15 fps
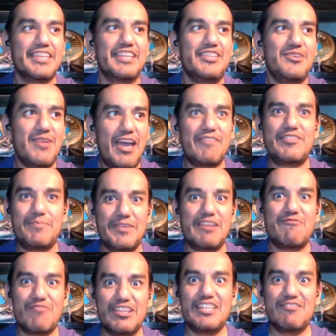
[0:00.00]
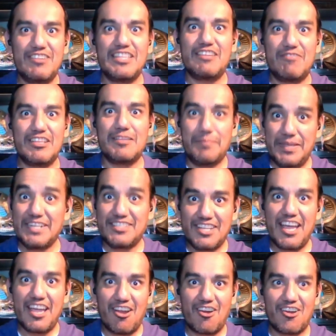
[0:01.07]
You have to be a really, really, really big
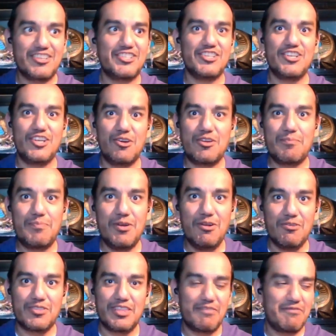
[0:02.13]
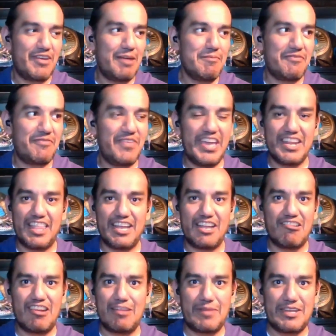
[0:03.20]
diehard to go to both. If I'm a fan, like, all
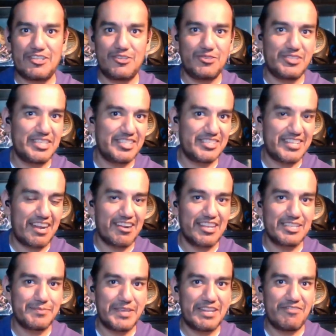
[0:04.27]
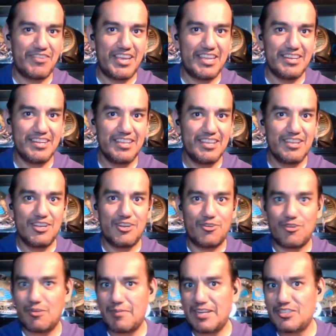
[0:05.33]
right, am I choosing Saturday night's main event
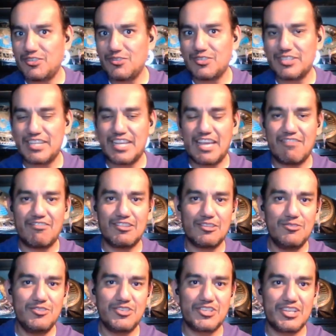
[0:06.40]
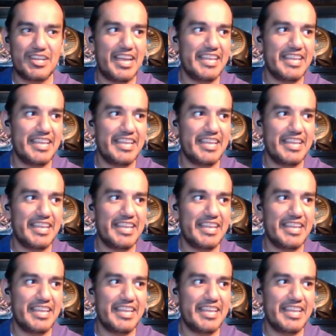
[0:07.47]
or am I choosing Evolution?